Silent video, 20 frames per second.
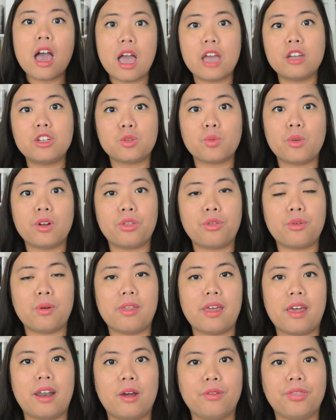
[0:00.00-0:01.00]
I just want to
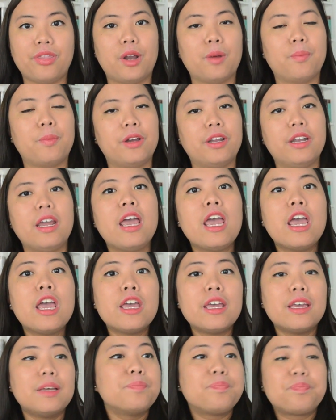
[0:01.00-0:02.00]
throw that out there, but
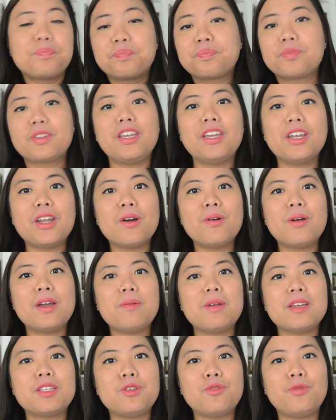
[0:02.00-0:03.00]
you know,
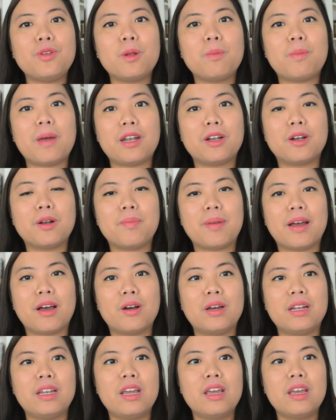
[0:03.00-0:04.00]
it makes you feel better
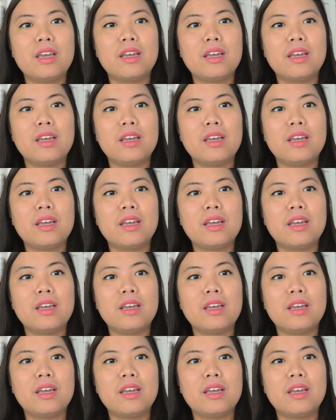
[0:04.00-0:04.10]
about,